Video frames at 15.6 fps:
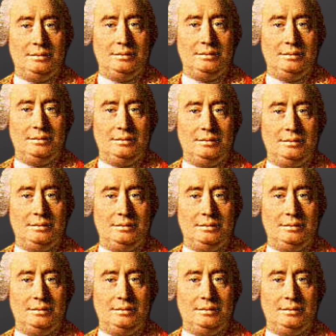
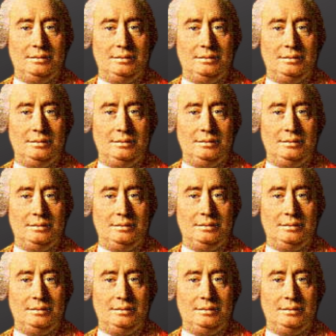[no speech]